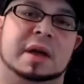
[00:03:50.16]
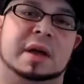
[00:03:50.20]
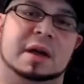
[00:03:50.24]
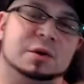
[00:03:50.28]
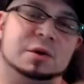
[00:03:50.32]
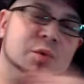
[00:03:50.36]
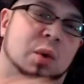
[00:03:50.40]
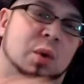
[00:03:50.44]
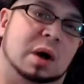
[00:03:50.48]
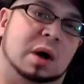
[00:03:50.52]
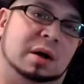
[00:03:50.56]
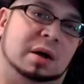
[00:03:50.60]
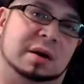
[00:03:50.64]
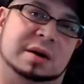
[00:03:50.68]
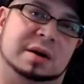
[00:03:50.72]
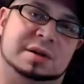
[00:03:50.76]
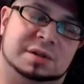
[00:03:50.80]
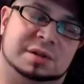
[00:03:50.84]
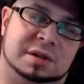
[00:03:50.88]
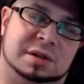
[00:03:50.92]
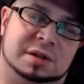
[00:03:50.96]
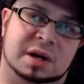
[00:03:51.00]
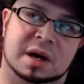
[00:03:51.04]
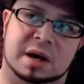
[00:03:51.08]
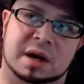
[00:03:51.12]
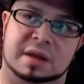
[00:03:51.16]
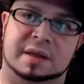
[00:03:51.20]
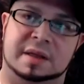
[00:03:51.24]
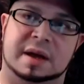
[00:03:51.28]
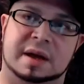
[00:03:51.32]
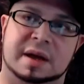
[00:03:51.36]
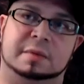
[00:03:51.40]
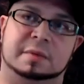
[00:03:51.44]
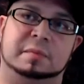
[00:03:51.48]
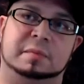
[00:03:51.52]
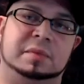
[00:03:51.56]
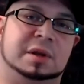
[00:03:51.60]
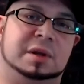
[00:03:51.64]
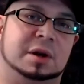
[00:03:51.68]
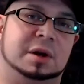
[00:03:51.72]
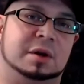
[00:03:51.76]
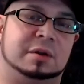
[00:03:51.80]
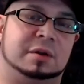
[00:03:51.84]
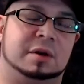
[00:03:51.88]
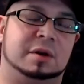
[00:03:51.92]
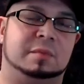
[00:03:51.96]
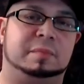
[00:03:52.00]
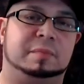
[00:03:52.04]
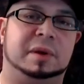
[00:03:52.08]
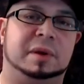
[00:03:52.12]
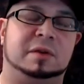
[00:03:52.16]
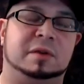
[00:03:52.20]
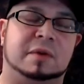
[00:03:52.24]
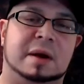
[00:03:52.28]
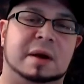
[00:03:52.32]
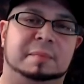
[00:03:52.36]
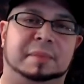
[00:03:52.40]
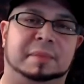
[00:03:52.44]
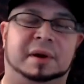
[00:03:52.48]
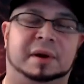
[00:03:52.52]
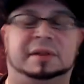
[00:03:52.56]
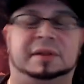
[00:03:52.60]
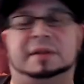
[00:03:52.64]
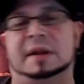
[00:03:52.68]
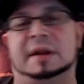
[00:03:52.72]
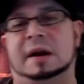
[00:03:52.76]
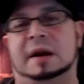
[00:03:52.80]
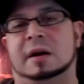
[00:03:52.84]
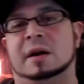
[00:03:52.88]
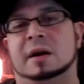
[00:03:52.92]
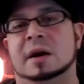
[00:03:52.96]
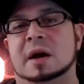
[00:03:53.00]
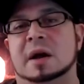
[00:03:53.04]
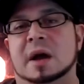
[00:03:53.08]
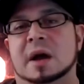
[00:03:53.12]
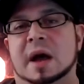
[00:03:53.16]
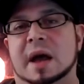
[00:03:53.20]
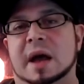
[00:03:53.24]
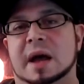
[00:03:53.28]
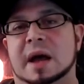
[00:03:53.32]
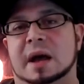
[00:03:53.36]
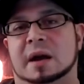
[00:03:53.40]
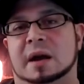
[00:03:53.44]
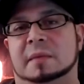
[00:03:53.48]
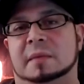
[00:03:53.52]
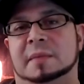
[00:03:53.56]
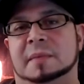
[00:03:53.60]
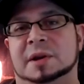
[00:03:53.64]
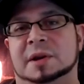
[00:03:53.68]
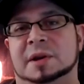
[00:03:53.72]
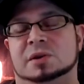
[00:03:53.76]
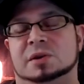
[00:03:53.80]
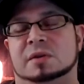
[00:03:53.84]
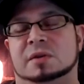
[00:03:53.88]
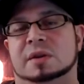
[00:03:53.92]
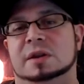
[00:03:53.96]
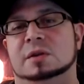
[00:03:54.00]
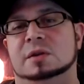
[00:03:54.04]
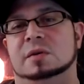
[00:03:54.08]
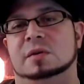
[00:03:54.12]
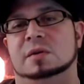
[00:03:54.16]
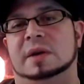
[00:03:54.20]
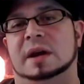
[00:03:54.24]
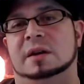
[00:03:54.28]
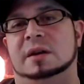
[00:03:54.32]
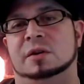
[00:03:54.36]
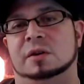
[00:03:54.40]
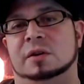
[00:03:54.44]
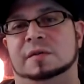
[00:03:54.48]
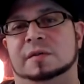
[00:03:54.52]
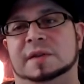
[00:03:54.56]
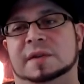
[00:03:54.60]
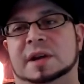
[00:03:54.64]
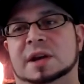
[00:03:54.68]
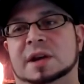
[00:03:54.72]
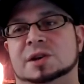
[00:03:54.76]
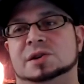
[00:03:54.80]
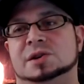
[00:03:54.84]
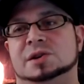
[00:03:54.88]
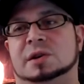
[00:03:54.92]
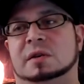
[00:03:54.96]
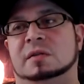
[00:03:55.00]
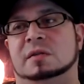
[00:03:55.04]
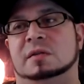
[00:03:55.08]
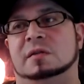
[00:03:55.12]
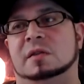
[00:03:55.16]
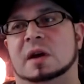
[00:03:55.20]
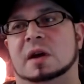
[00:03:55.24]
as well as uh, that, you know, the big red button there, and make sure that you get notifications.